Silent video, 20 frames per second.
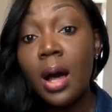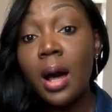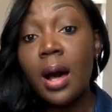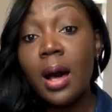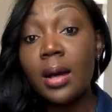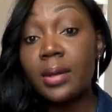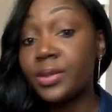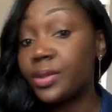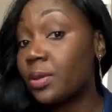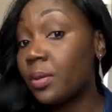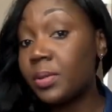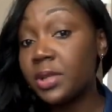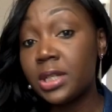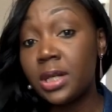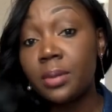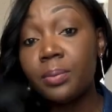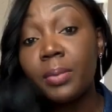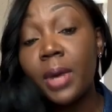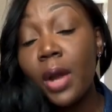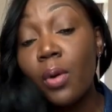I
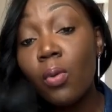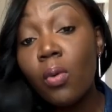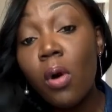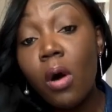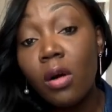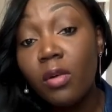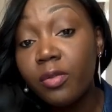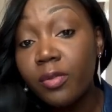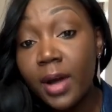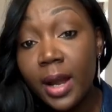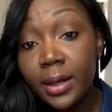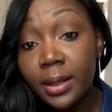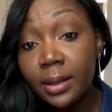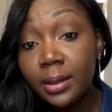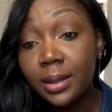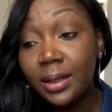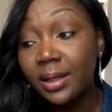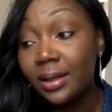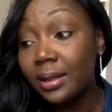submitted my work finally,